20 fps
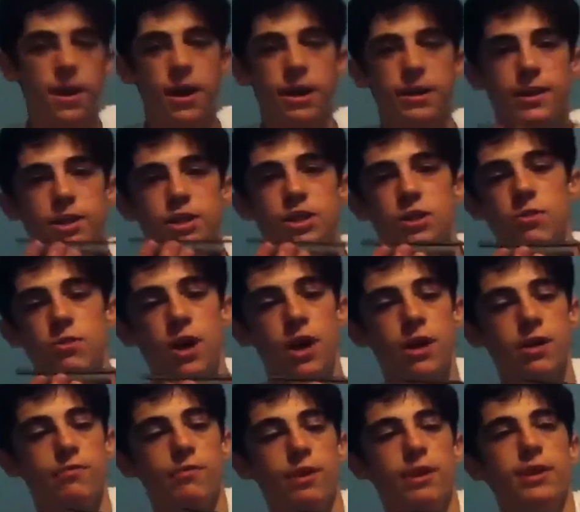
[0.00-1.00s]
on it that you
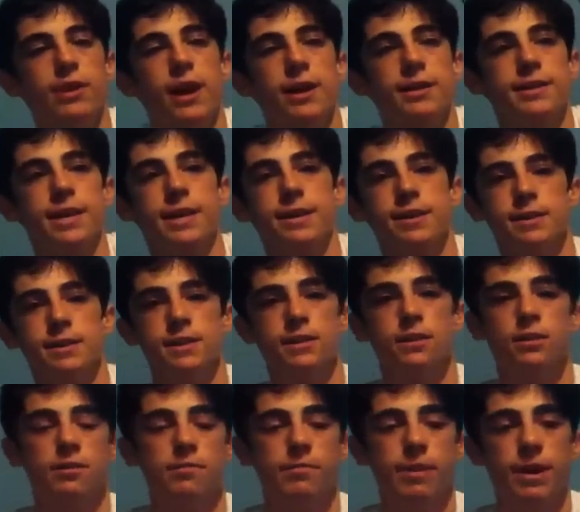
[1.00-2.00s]
want. Red dot sight, just a
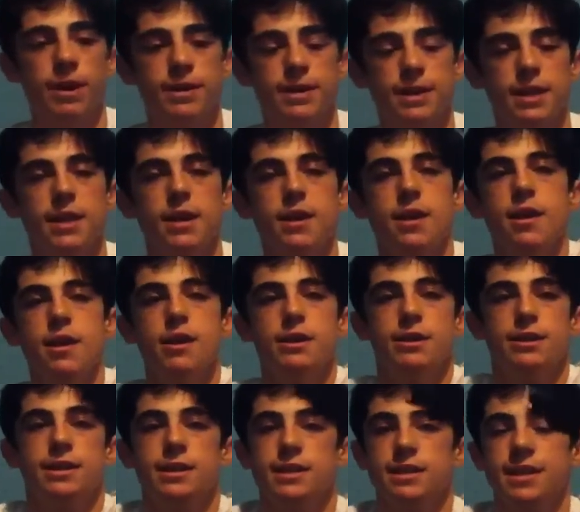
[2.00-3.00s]
little comparison.
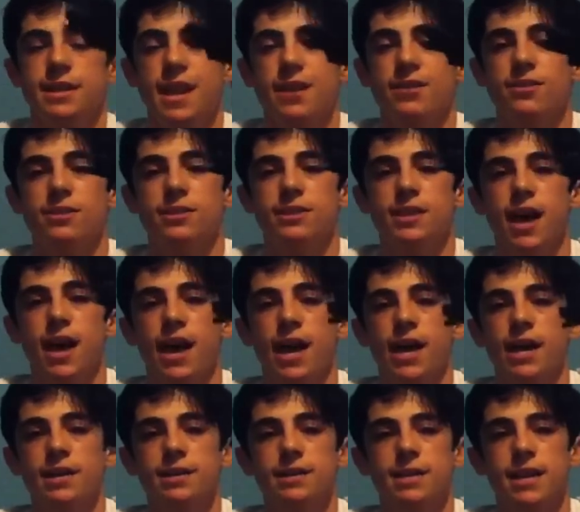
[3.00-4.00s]
This is a standard
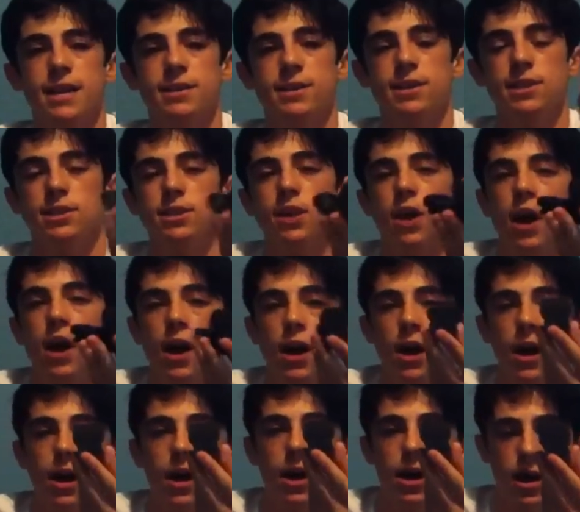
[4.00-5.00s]
sized NC
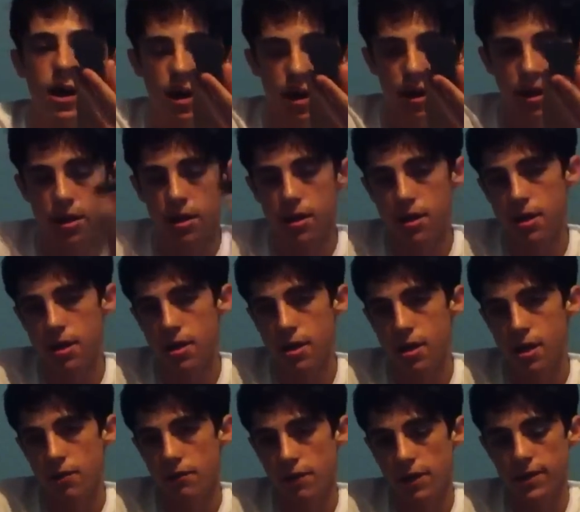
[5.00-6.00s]
Star
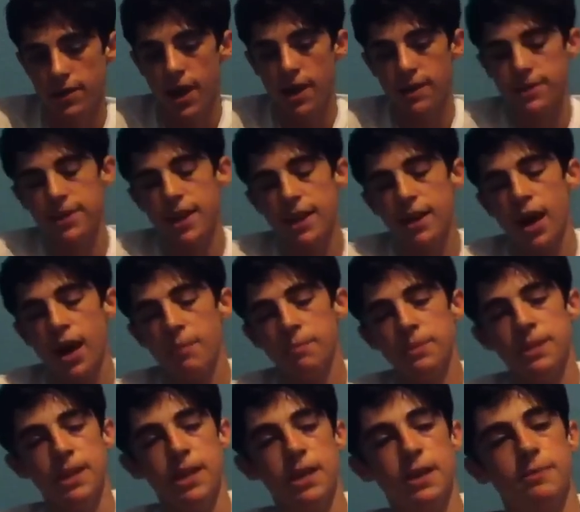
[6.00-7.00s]
red dot sight
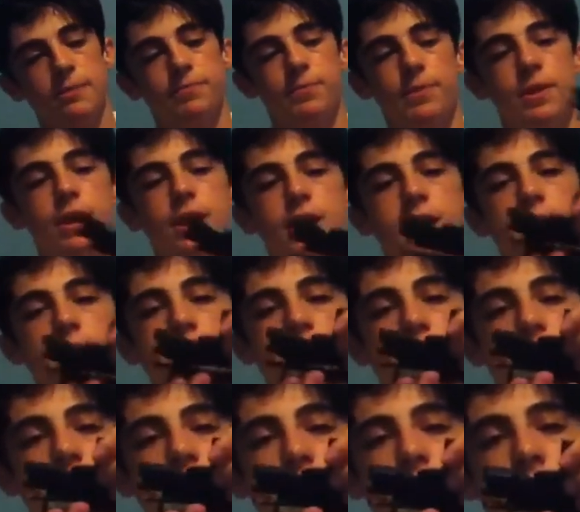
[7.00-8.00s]
optic. It
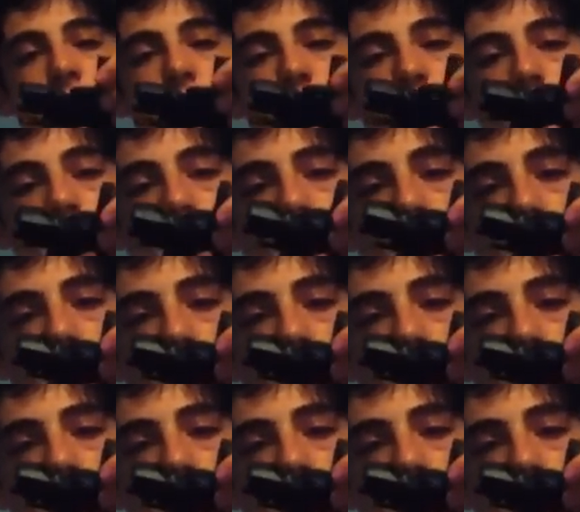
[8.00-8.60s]
takes up,